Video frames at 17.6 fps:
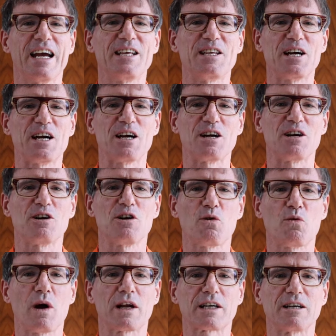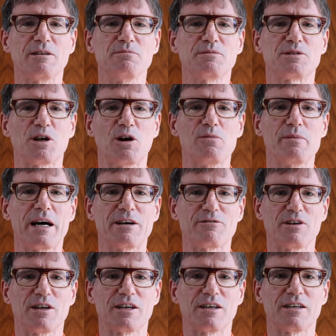Hey there, welcome to Old
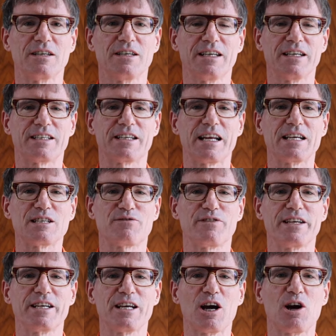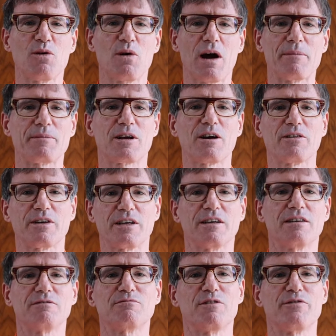Man Runner. In today's video, I'm
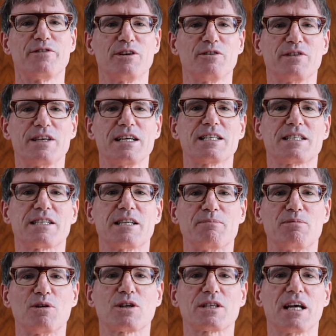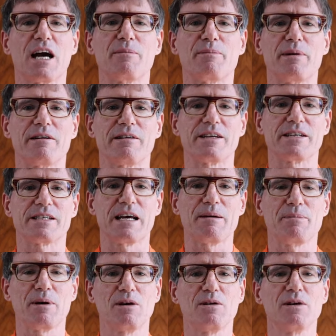gonna review this, the Brooks Hyperion
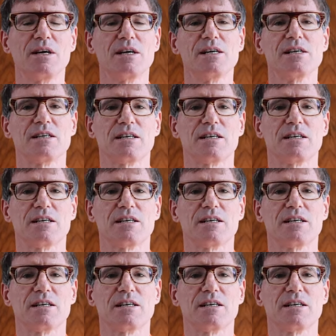Tempo.